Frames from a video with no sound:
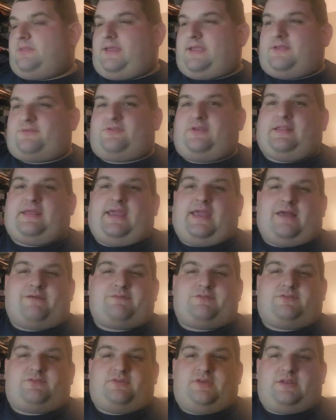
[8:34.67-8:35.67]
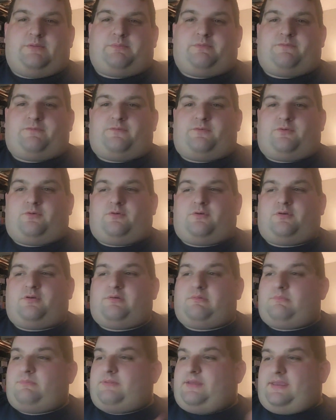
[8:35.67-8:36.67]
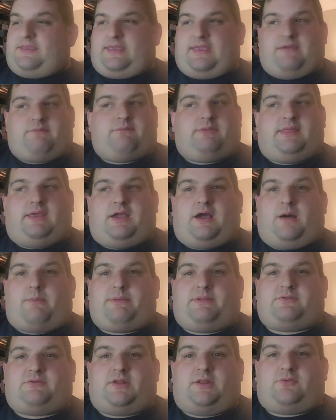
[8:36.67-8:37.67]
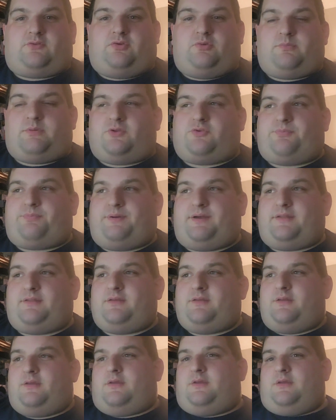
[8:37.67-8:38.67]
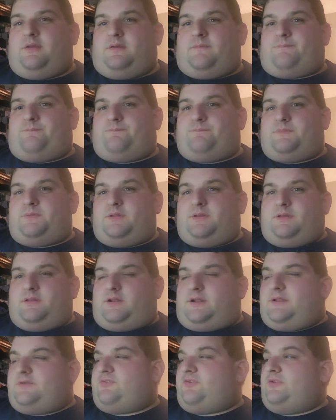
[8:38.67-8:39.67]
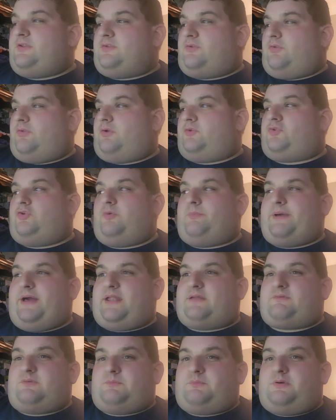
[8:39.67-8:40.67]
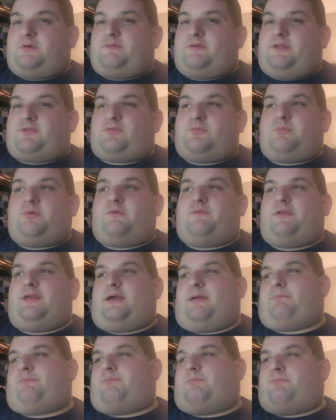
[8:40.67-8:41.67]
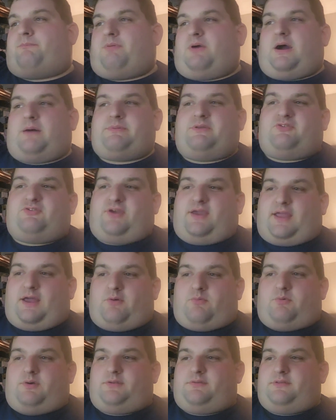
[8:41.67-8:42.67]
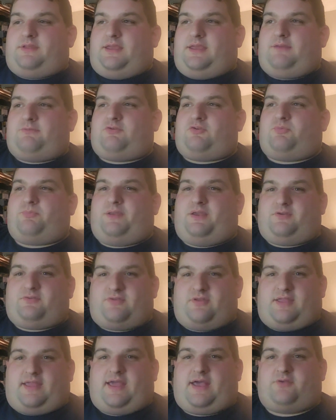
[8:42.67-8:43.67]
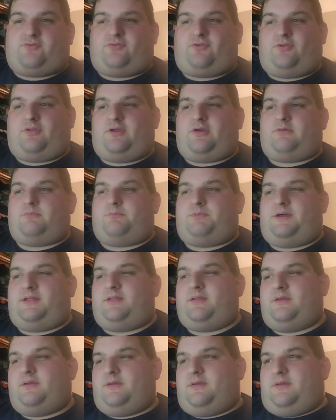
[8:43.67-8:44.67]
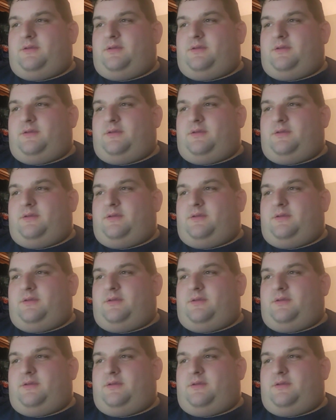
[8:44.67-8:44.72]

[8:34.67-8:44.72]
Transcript: like I said, I haven't seen it before. I can't really comment on it too much, but it honestly doesn't look too bad of a movie. It's a movie I probably check out one day just because the cast alone, but